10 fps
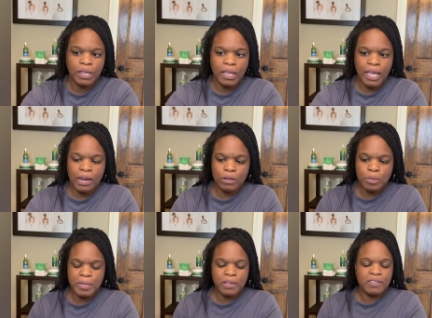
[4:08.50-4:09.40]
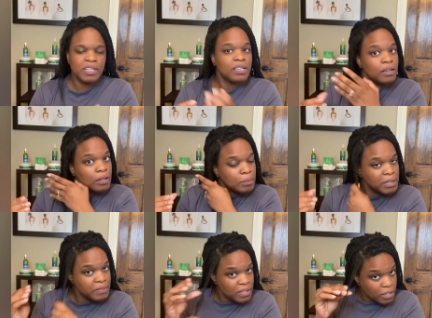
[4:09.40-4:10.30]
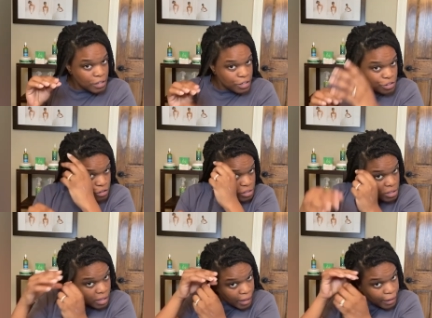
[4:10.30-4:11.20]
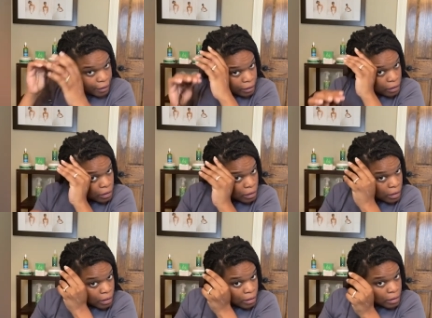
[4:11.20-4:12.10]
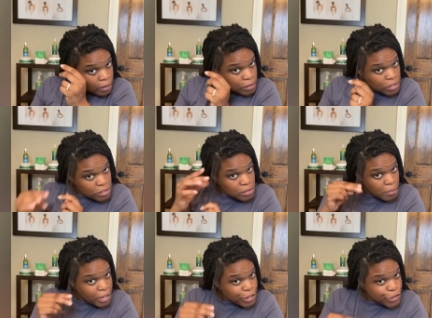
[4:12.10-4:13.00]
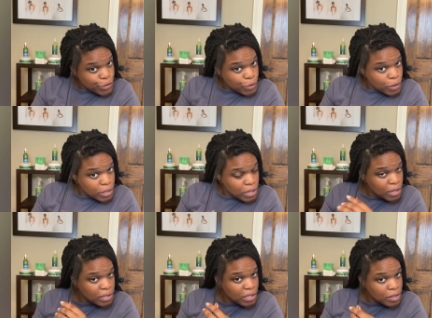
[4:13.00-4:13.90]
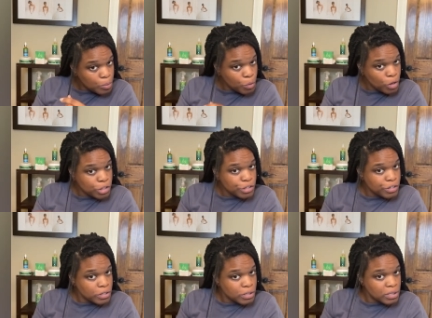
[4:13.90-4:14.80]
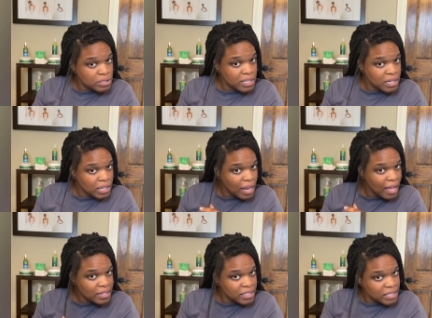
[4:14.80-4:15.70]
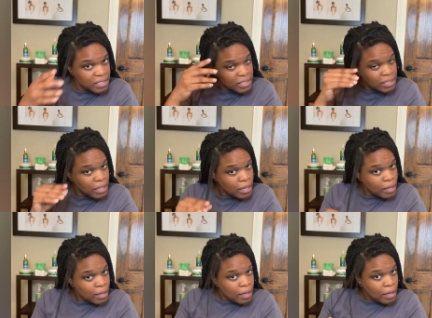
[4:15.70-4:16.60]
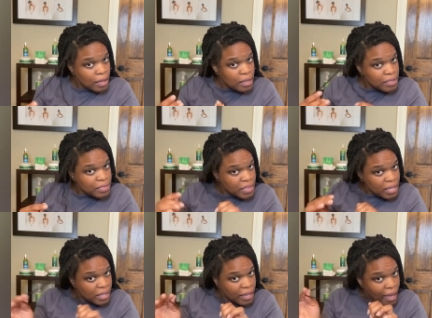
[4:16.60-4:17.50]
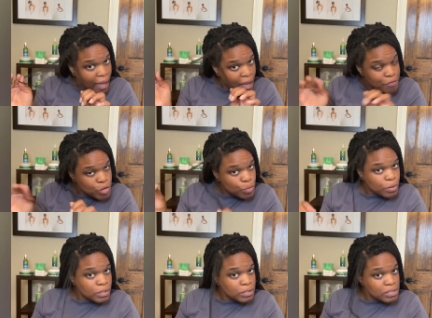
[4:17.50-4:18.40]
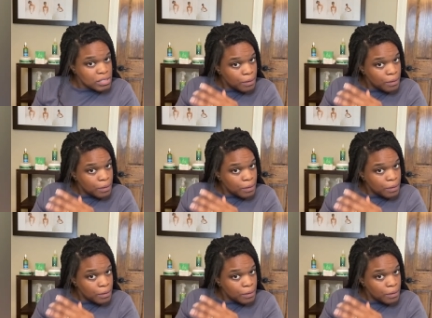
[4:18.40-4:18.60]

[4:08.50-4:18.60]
Add a little bit of the leave-in conditioner to the hair, just to make sure that the moisture is getting locked in. And then afterwards,